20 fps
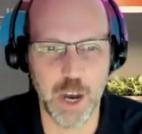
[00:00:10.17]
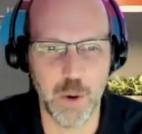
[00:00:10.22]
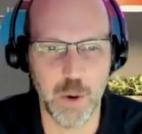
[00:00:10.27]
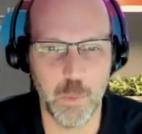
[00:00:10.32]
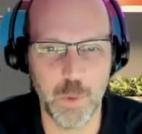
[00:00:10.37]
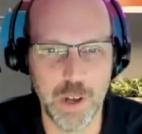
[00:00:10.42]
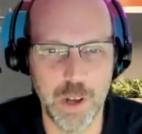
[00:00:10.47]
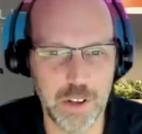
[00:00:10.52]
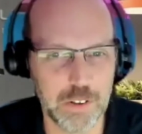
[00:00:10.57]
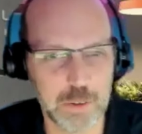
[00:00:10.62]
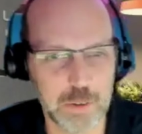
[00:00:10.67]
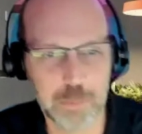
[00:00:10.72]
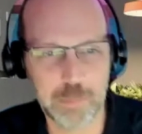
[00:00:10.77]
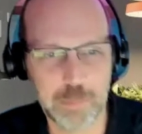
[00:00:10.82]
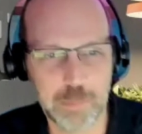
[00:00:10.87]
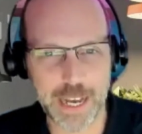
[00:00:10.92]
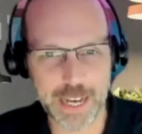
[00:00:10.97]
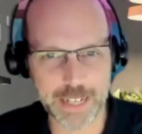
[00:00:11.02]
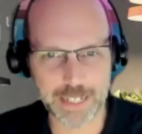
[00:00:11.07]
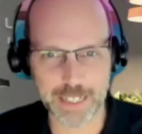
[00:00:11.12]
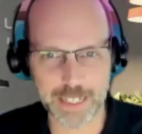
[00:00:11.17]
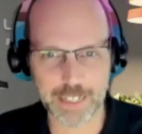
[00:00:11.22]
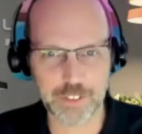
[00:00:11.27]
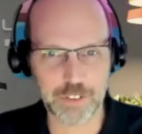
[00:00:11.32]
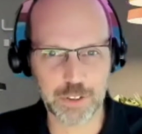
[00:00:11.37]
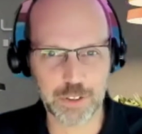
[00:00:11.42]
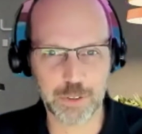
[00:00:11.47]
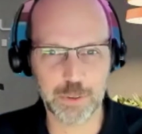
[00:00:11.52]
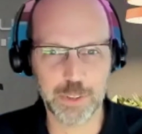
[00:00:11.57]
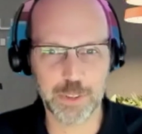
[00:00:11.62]
welcome back. Let's
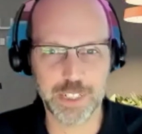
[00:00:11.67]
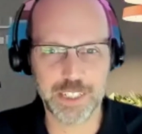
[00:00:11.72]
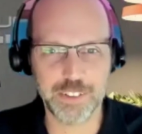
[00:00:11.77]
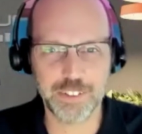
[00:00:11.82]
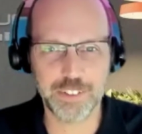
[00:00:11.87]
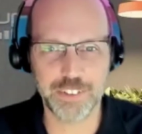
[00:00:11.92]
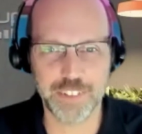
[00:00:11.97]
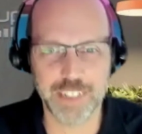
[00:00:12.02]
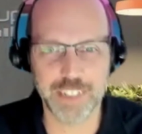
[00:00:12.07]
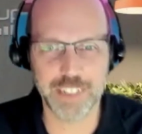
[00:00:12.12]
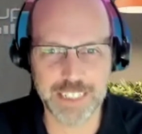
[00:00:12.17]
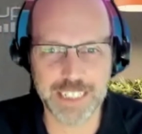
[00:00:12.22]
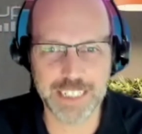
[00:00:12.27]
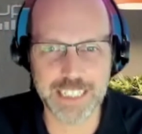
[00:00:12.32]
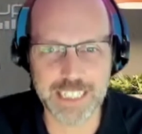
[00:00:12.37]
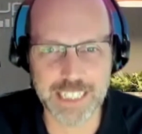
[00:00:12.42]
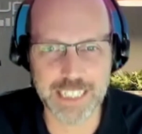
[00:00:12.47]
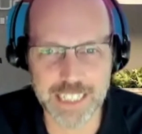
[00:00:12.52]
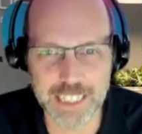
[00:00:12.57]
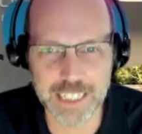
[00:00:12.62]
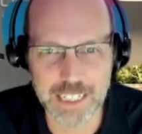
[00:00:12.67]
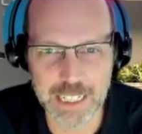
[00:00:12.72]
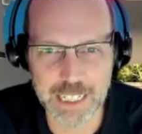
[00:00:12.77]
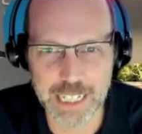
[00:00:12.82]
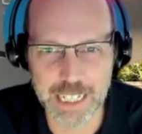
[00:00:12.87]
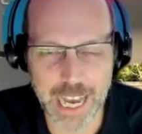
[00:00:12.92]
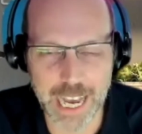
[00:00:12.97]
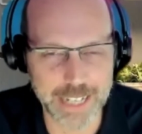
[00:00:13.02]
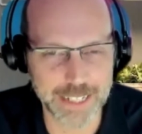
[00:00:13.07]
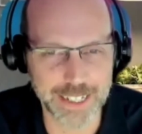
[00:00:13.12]
call this the
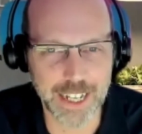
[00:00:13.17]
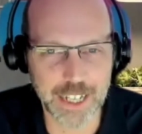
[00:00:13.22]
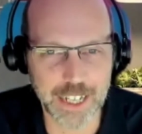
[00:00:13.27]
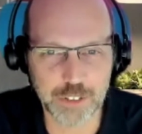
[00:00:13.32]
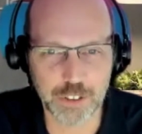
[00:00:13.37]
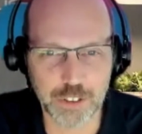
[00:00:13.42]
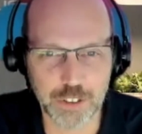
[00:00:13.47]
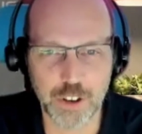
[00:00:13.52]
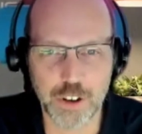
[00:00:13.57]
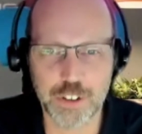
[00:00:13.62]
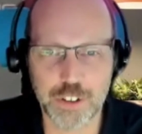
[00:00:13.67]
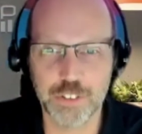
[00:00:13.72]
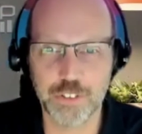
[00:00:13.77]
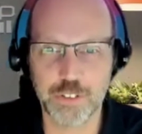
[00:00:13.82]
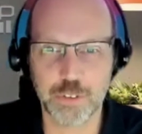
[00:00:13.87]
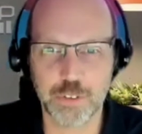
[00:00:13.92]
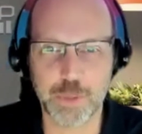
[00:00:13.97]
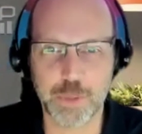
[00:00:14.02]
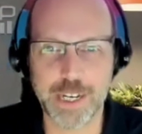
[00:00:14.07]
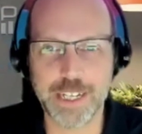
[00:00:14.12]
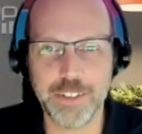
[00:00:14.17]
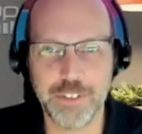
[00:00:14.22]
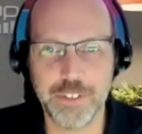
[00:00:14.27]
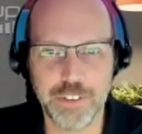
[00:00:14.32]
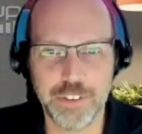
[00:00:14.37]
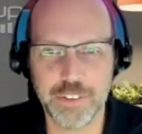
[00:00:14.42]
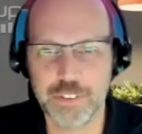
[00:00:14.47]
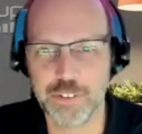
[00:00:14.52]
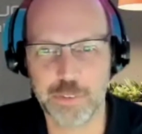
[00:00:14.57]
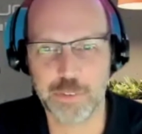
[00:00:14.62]
Analyze Logon
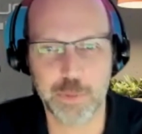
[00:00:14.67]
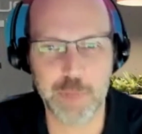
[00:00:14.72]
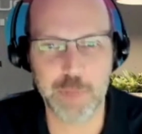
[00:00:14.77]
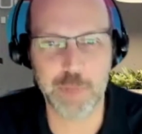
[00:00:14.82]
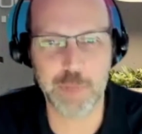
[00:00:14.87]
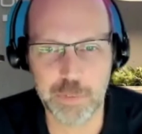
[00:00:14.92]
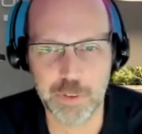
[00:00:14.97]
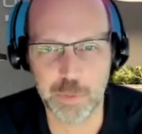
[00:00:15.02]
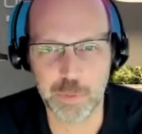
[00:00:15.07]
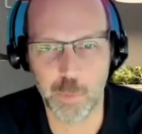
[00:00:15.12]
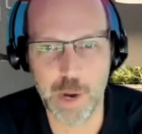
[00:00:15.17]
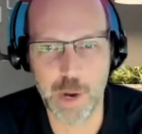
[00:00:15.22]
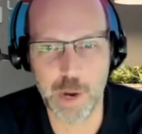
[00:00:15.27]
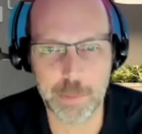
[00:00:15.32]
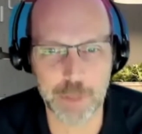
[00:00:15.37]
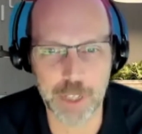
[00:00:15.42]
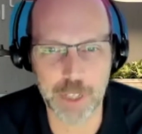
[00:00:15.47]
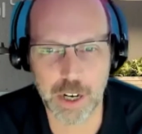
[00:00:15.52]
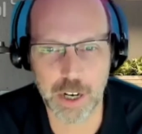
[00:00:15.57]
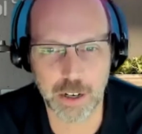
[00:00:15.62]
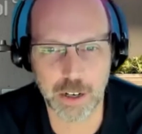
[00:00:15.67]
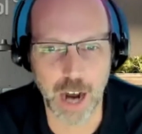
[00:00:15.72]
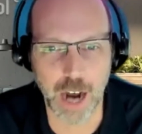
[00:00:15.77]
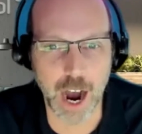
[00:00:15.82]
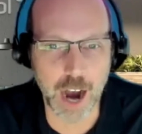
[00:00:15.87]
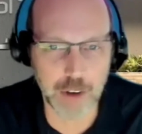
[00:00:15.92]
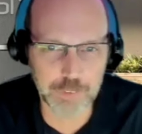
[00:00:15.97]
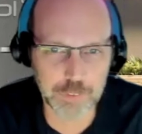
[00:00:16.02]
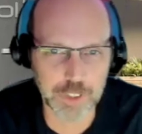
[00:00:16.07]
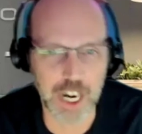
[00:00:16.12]
Duration Script webinar
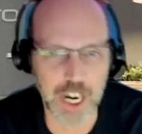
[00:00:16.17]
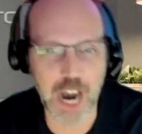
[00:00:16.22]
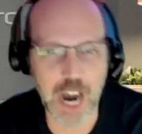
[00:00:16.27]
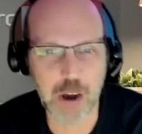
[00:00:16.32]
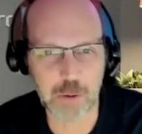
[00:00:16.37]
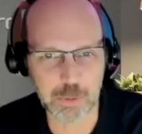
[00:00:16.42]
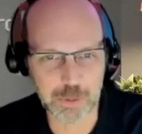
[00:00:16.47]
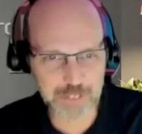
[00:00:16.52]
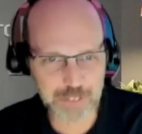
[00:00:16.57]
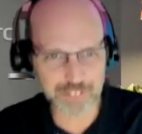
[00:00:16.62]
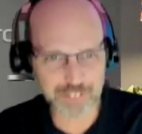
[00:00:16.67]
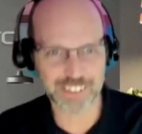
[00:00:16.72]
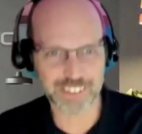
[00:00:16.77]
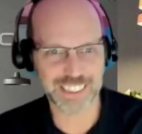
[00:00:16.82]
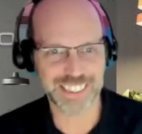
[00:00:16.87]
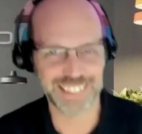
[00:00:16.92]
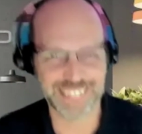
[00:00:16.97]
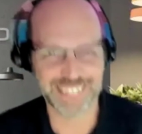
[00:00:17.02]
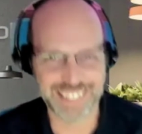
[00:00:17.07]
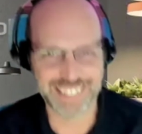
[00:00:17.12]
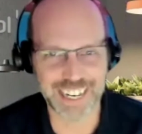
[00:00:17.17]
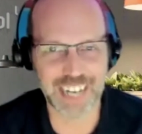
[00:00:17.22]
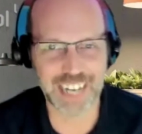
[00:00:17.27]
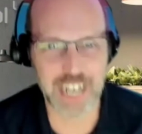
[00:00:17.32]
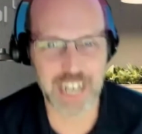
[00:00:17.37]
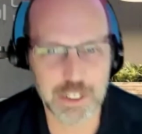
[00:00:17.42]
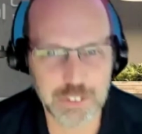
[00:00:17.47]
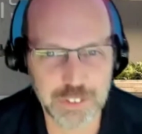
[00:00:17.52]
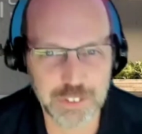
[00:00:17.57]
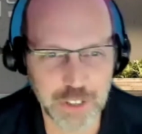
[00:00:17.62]
after hours.
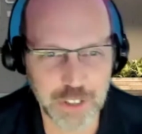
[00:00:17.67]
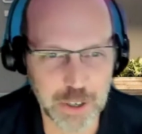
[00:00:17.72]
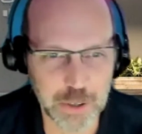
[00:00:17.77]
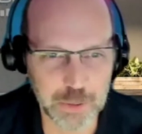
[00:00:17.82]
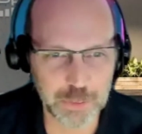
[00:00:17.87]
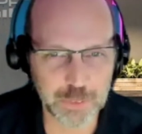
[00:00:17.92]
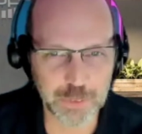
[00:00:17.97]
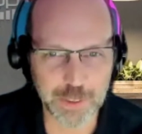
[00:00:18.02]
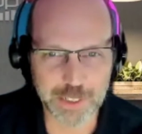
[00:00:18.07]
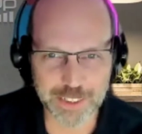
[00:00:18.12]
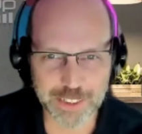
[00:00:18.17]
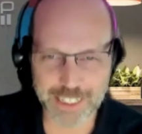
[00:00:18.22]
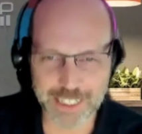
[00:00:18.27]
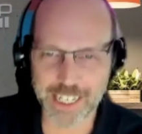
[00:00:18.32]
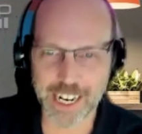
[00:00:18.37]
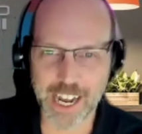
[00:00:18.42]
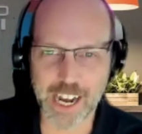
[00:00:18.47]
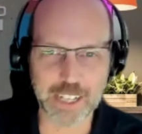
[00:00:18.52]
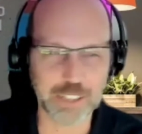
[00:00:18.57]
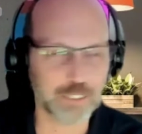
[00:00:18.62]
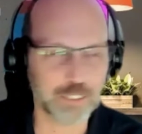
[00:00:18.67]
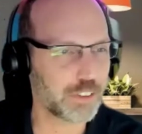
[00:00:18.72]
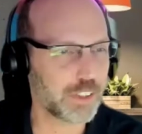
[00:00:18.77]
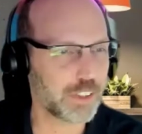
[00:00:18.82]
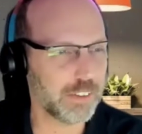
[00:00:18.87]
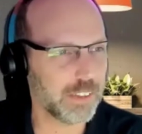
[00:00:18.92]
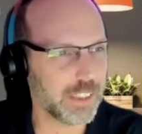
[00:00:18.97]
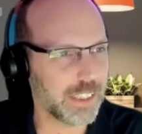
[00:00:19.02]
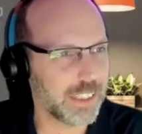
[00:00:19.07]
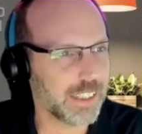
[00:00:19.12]
So Trent and I are
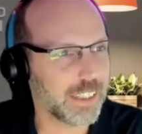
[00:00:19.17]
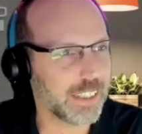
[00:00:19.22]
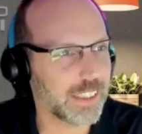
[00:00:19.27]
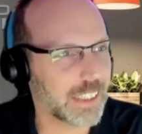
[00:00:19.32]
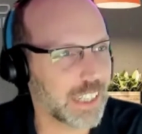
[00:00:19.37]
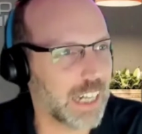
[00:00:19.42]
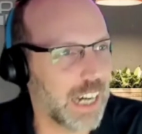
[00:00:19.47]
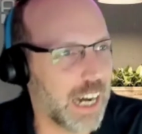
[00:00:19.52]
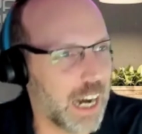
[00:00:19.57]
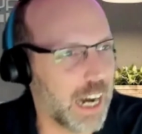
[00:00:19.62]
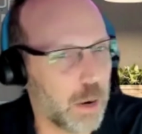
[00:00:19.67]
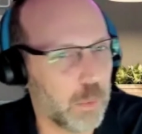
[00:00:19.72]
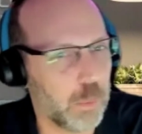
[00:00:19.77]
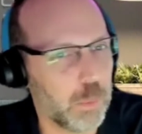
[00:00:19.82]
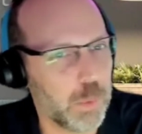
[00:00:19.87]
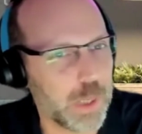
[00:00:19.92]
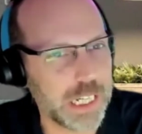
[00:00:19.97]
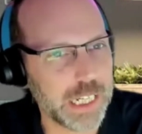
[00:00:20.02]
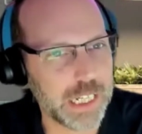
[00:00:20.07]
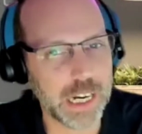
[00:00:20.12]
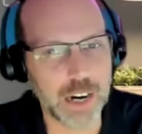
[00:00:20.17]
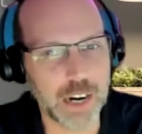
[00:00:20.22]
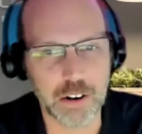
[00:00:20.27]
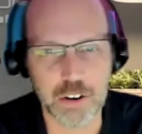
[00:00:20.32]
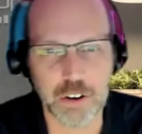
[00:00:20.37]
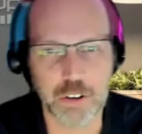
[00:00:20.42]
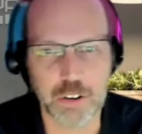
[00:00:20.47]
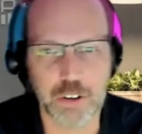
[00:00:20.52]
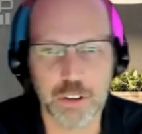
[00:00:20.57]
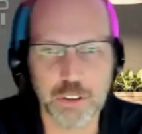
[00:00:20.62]
still here. We
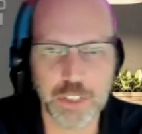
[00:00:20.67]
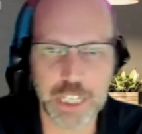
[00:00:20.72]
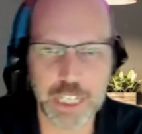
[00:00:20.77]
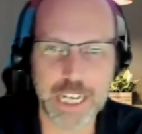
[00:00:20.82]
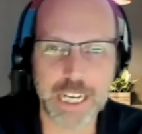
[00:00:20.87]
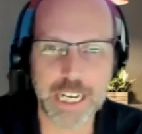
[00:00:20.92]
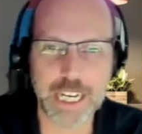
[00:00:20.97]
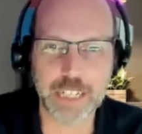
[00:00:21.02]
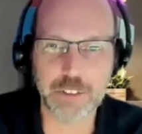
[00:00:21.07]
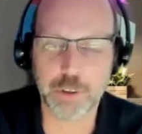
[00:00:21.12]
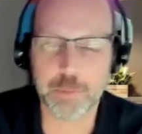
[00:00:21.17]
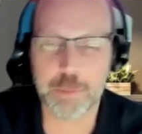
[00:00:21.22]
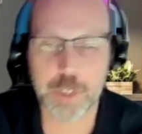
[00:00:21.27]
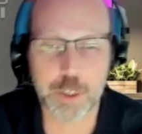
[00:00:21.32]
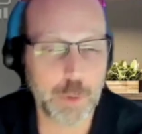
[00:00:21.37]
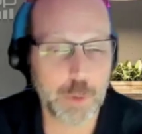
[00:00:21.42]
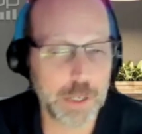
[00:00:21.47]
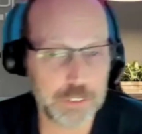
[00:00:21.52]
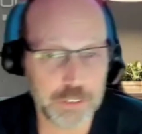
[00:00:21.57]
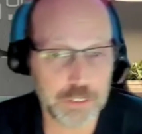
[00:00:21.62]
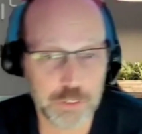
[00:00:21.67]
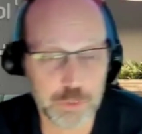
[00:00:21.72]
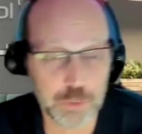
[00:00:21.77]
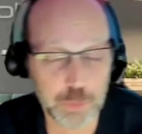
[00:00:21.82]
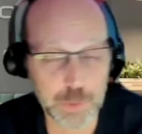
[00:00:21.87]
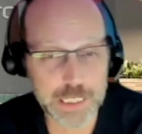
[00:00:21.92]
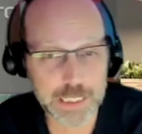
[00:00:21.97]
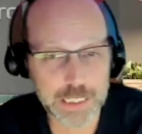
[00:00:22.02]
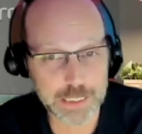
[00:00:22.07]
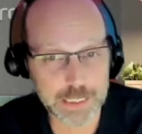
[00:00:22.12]
are looking at some of the questions
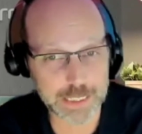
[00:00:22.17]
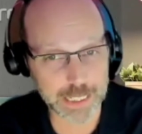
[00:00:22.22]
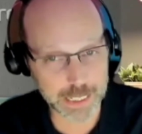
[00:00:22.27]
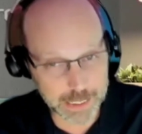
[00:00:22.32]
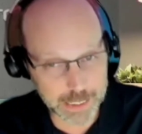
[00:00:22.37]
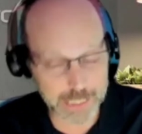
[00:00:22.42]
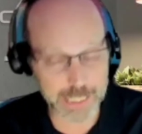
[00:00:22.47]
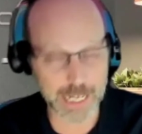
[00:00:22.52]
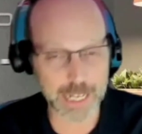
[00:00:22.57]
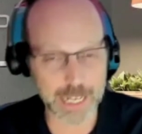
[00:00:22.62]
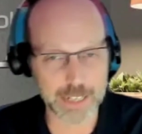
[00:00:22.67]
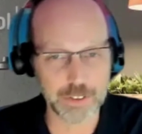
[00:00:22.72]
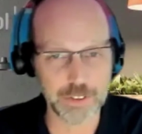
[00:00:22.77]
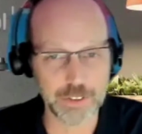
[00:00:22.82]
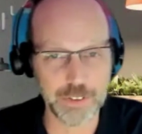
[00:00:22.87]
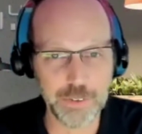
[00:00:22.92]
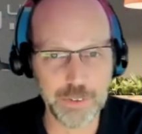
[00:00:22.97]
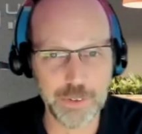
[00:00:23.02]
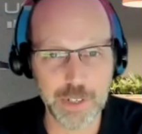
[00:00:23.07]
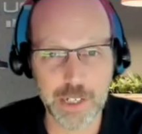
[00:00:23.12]
we didn't get to